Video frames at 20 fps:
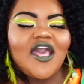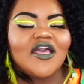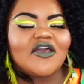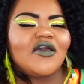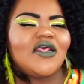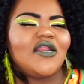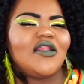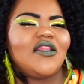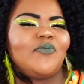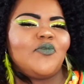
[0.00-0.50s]
Go
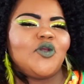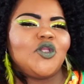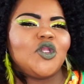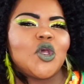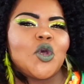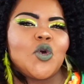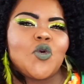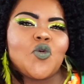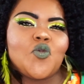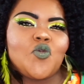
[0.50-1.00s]
ahead and let me
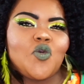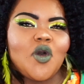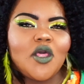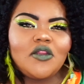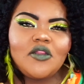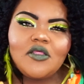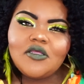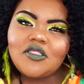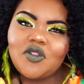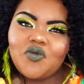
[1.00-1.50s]
know
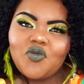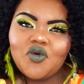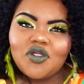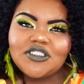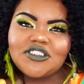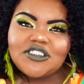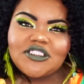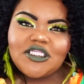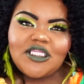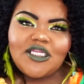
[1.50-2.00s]
what look you want to
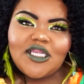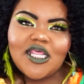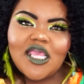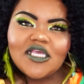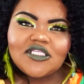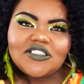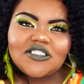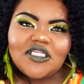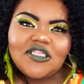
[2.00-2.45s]
see next